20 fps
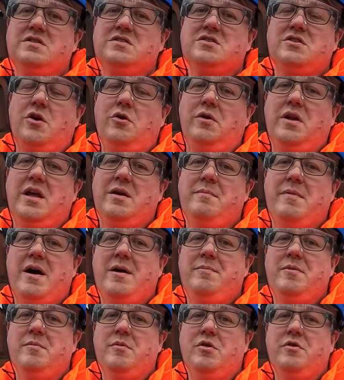slowly it
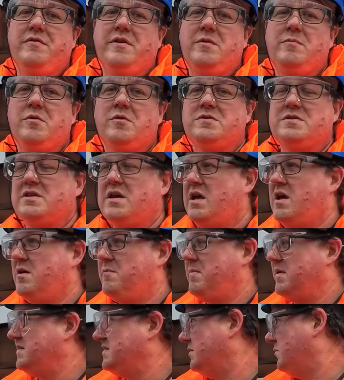might be moving, but
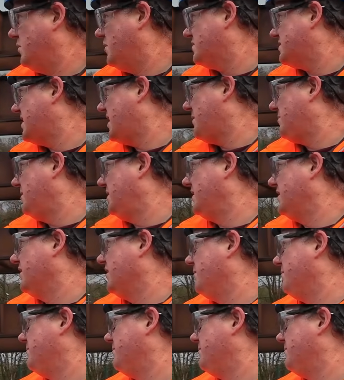basically what's happening at